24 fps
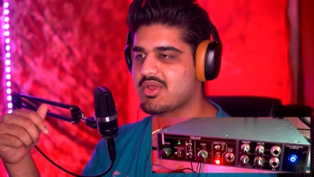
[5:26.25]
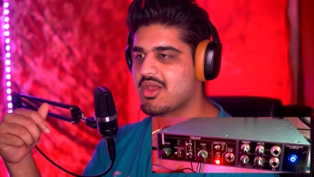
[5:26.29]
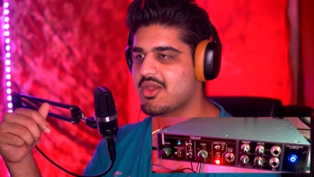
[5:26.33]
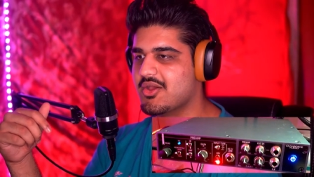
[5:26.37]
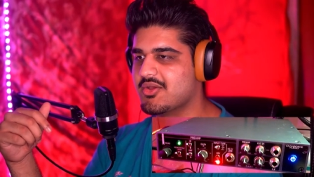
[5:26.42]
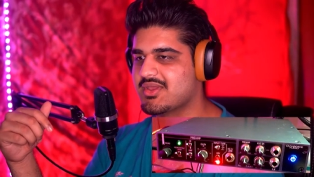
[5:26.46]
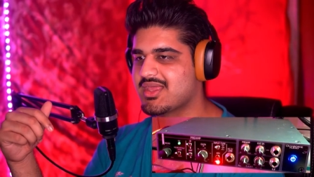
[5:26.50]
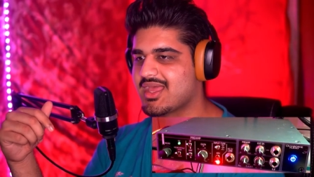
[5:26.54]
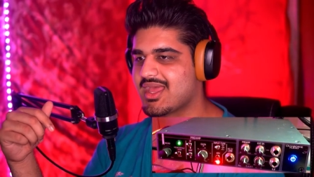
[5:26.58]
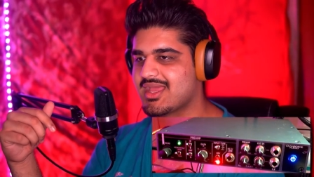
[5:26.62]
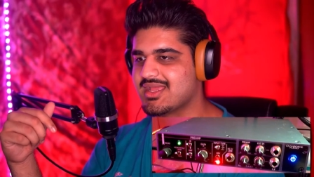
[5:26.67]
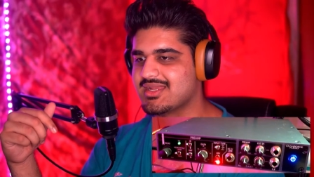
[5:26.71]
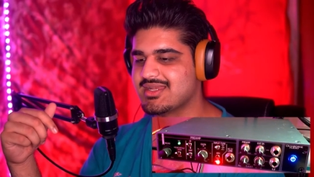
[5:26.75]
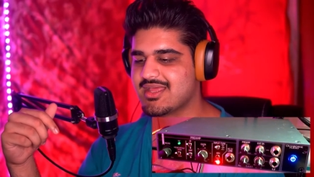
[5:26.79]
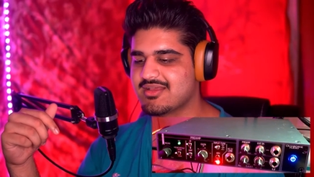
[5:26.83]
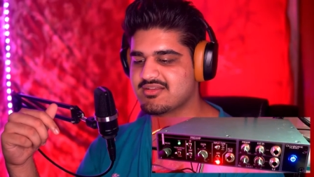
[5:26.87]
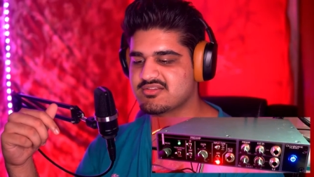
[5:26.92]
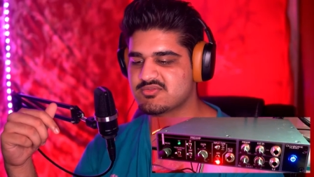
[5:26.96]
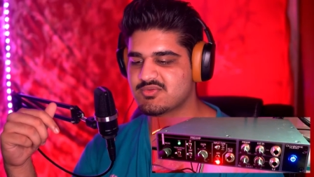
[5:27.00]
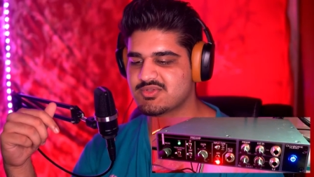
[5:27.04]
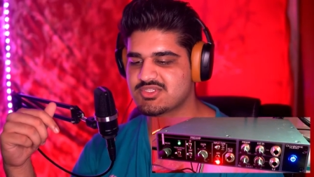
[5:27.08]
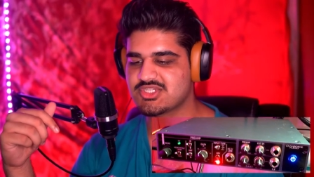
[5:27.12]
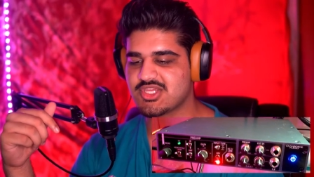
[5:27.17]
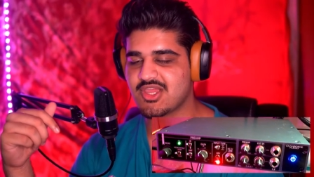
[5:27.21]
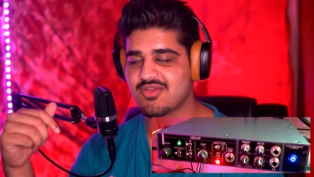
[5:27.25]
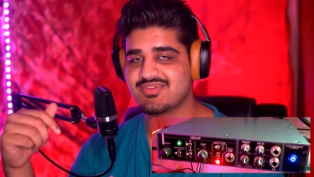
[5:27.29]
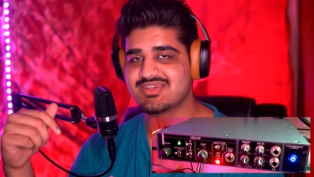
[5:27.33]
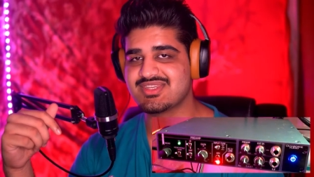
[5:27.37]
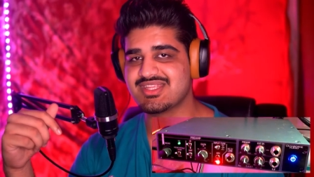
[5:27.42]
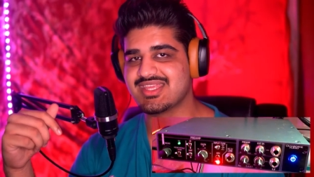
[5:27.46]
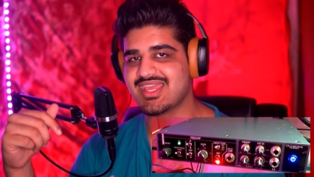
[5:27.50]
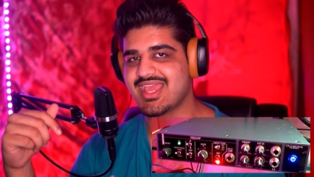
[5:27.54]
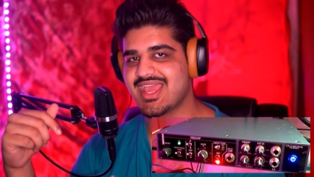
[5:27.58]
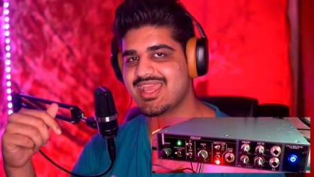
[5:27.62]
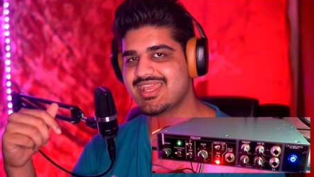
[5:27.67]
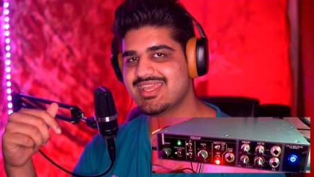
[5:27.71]
Okay, now switching over to
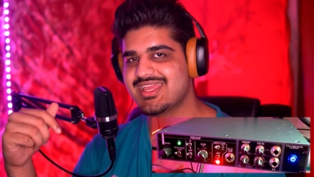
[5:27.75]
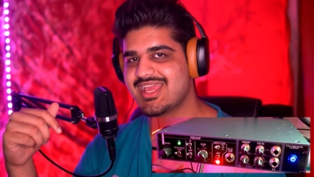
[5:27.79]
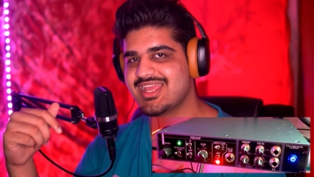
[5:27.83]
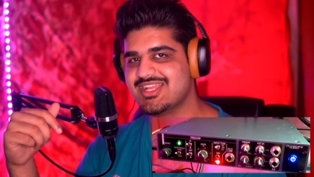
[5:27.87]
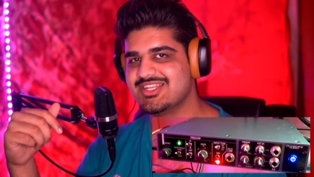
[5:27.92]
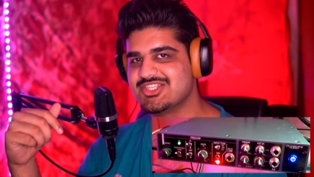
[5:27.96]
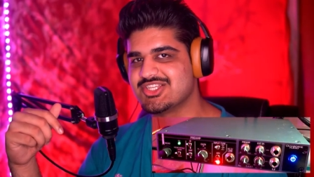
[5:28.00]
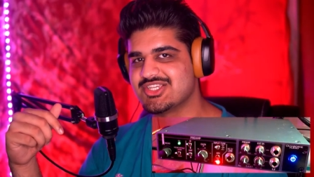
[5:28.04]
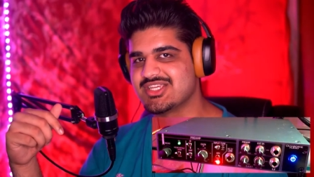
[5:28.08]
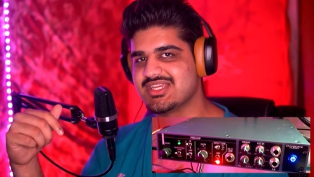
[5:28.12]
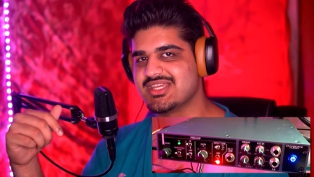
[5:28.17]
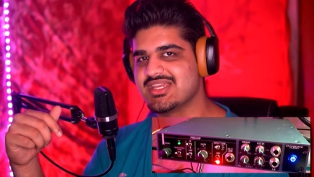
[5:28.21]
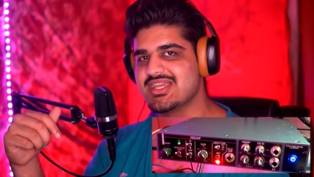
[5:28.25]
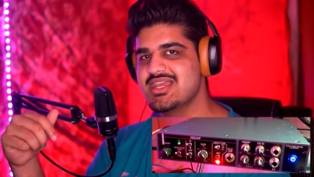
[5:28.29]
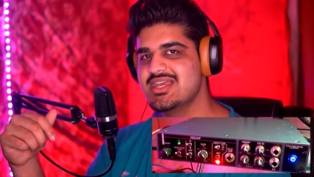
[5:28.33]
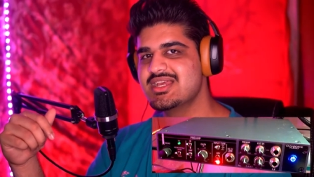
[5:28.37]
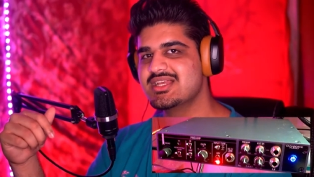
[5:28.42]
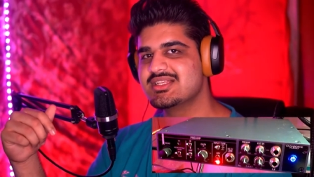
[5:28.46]
the AKG